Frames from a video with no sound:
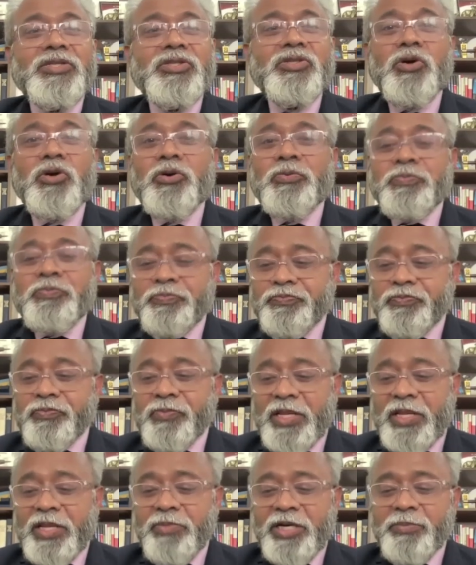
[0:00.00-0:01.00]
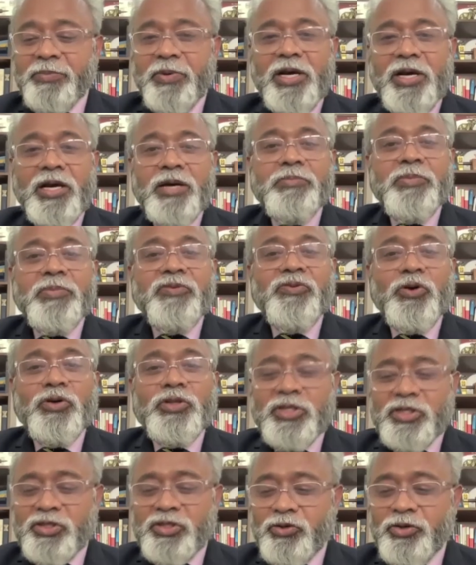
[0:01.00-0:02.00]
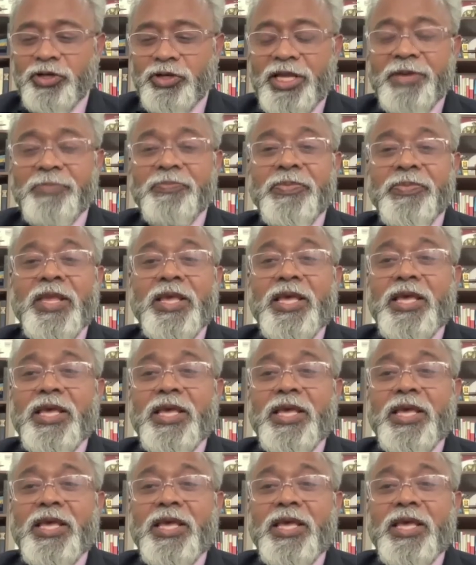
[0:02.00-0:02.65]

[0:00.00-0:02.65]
so, but uh, before the story,